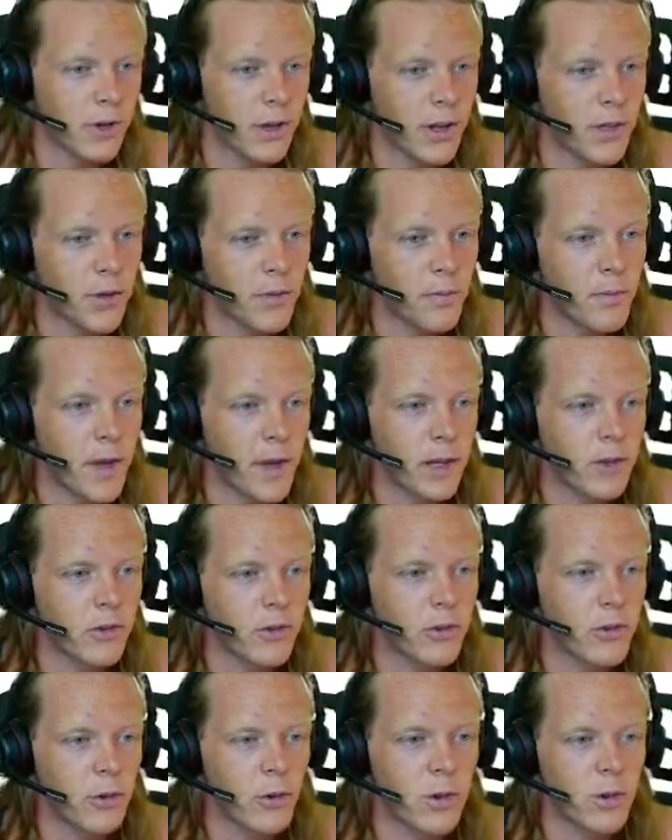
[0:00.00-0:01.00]
And the main
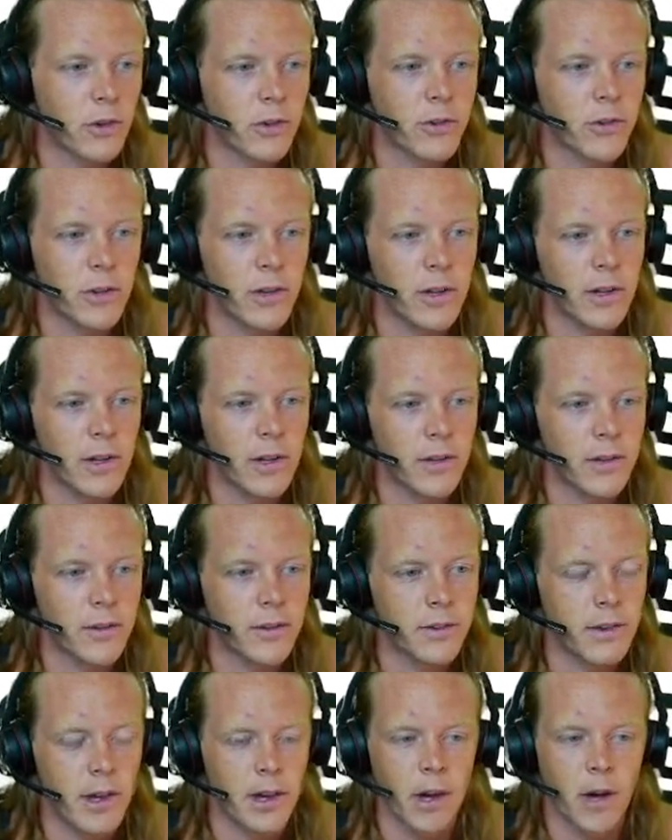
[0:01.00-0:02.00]
scores
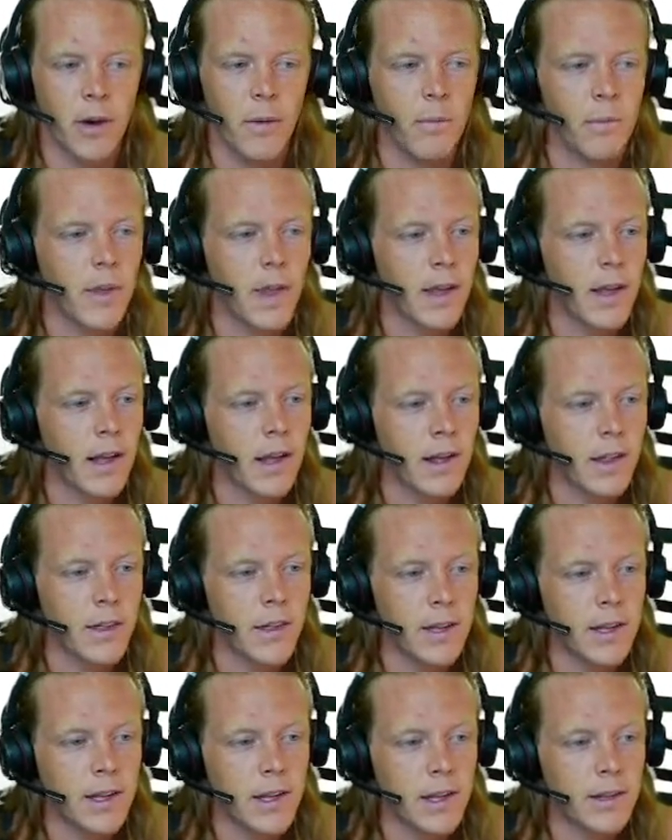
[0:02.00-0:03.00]
is
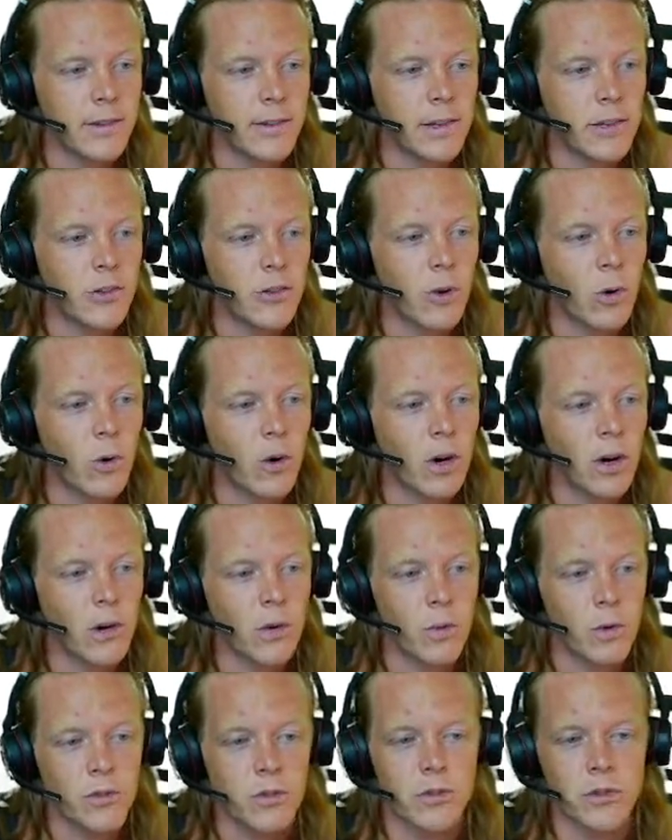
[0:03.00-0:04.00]
the easy score,
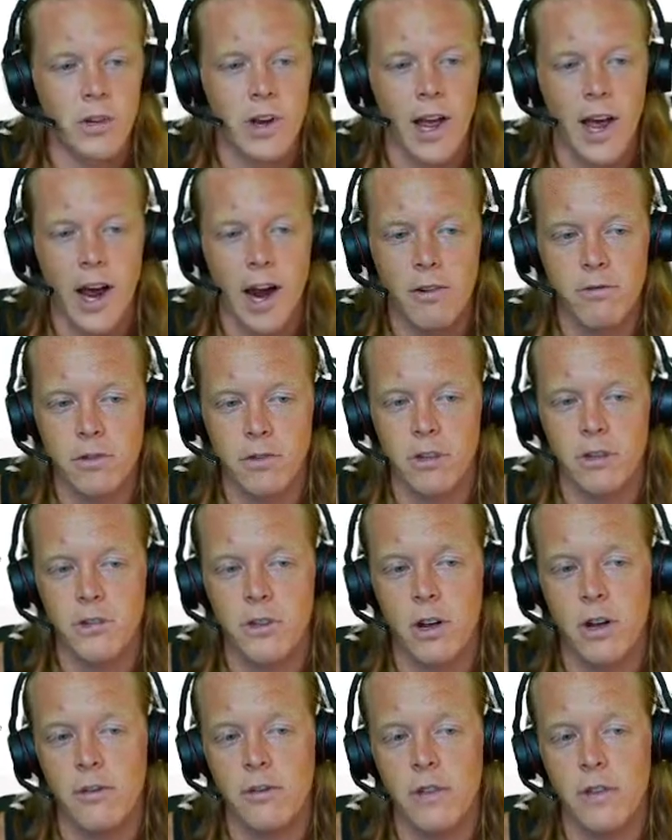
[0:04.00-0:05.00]
which is an average
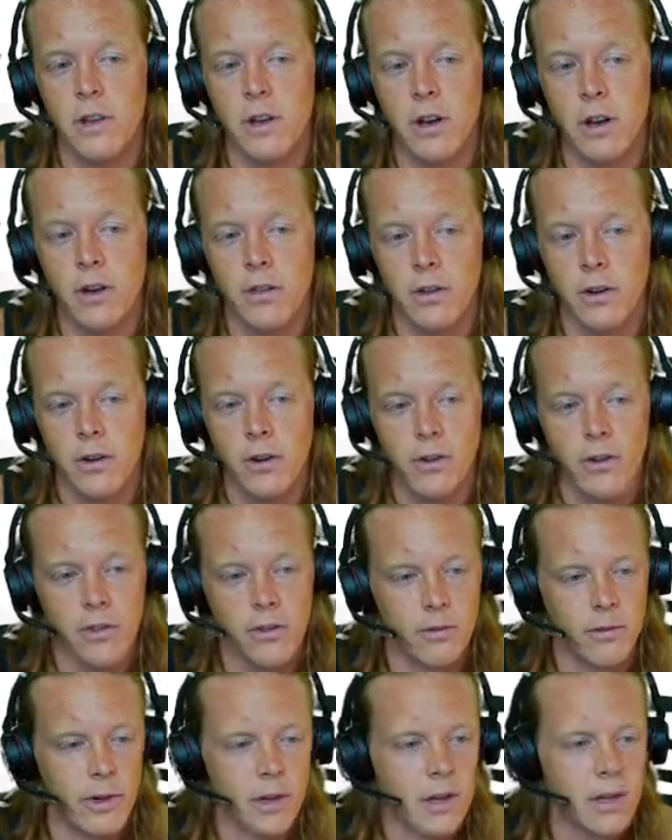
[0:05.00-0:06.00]
of the other
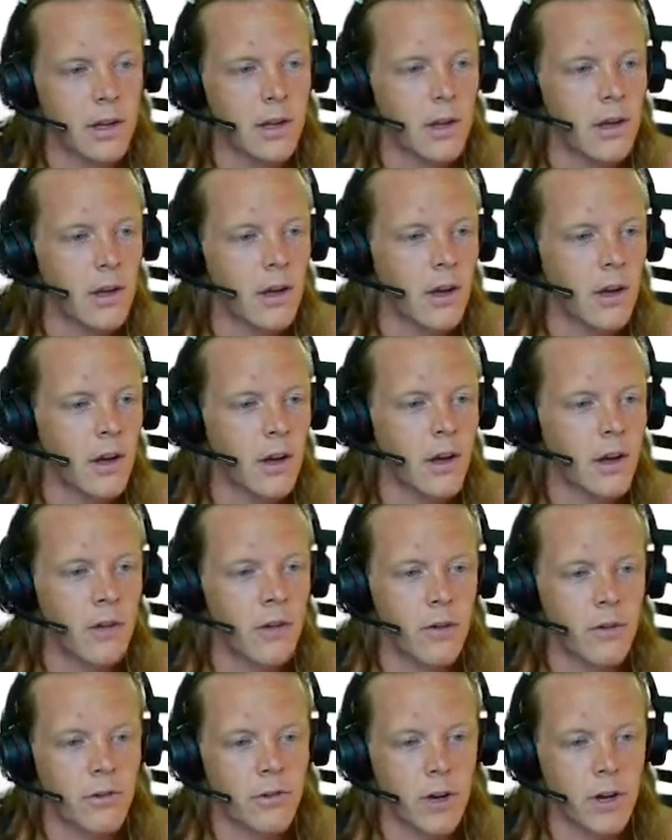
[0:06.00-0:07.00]
three.
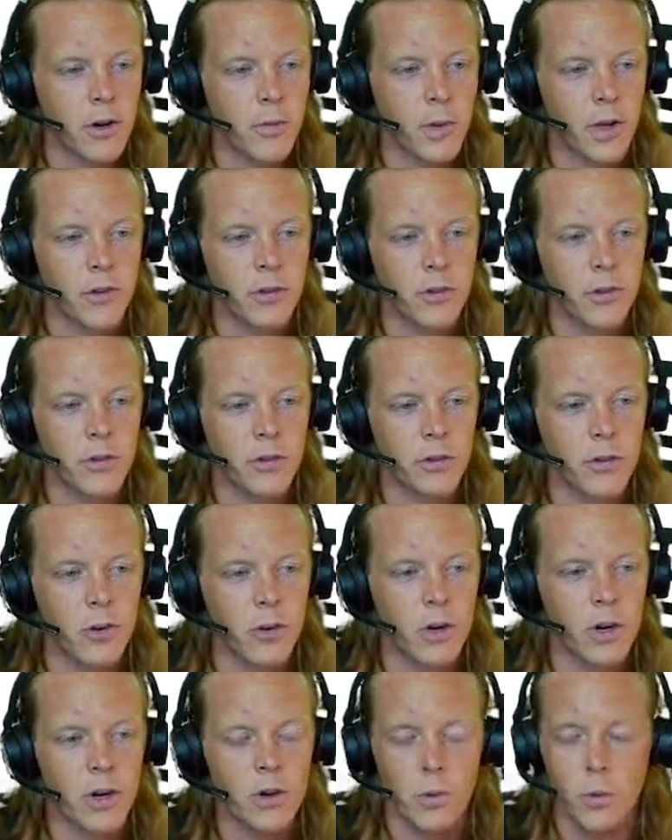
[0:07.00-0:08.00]
The fundamental
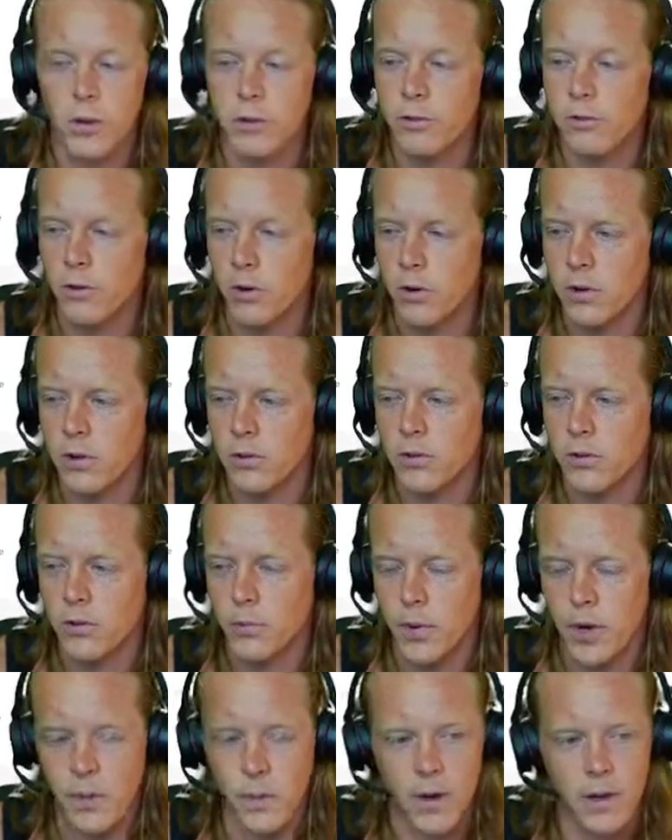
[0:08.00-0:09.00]
score, which focuses
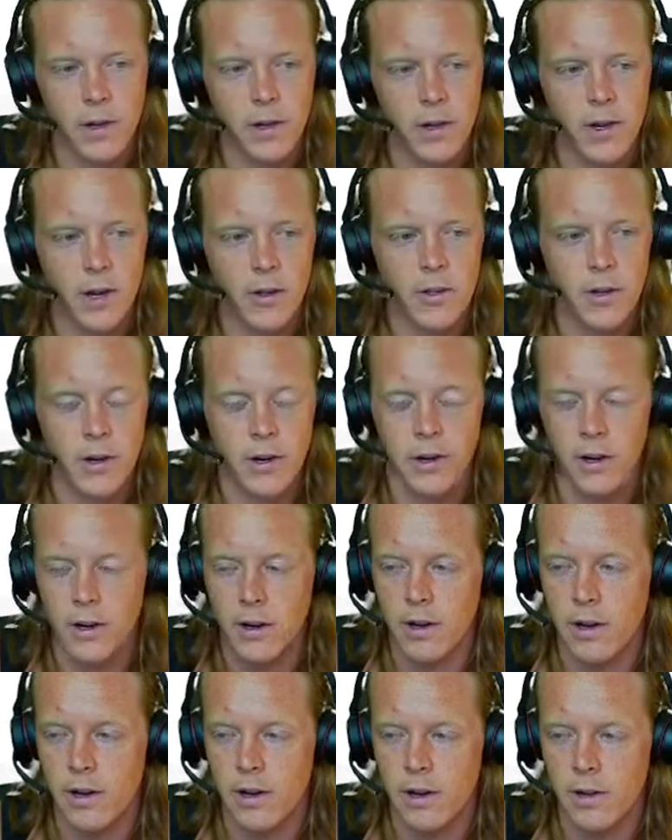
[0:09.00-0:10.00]
primarily on
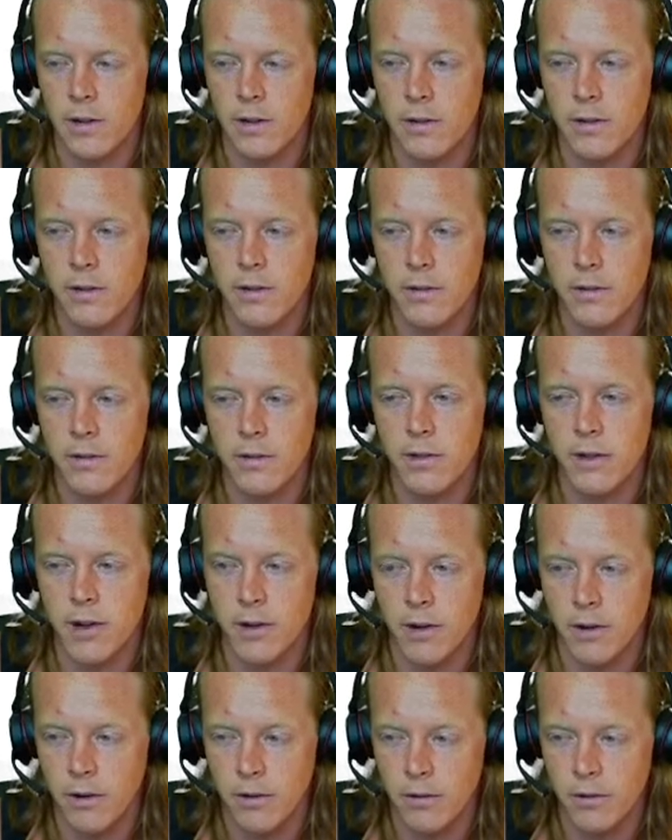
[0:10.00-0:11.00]

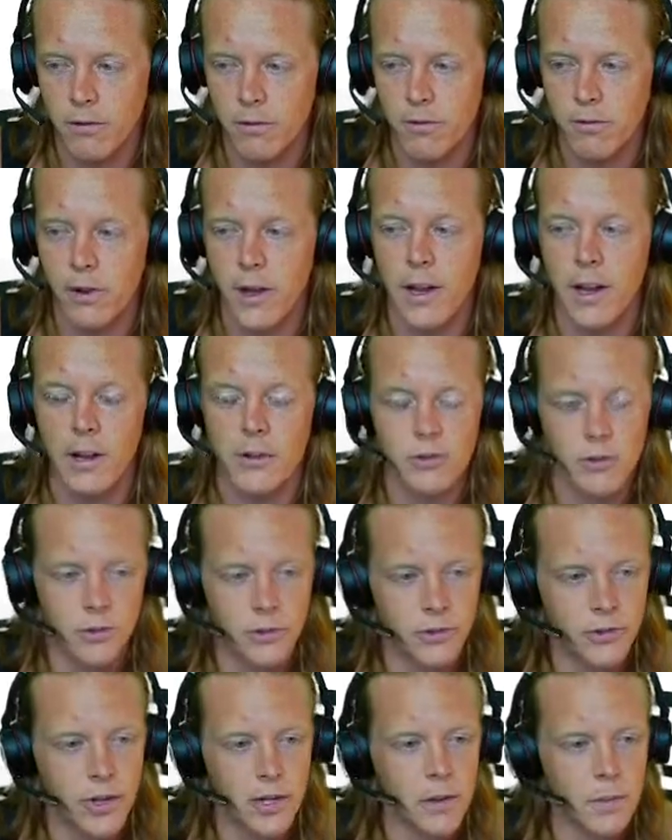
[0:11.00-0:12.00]
their financial
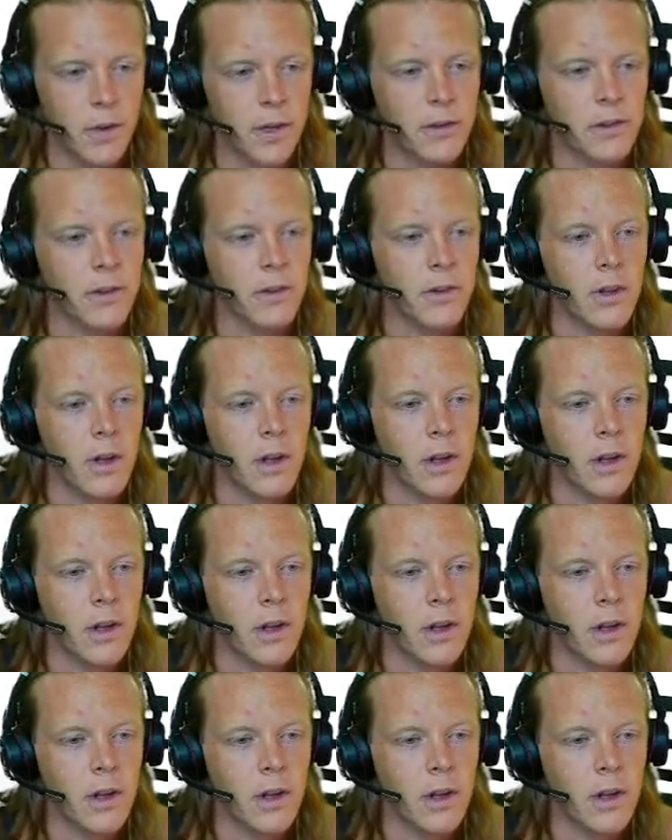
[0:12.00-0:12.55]
statements.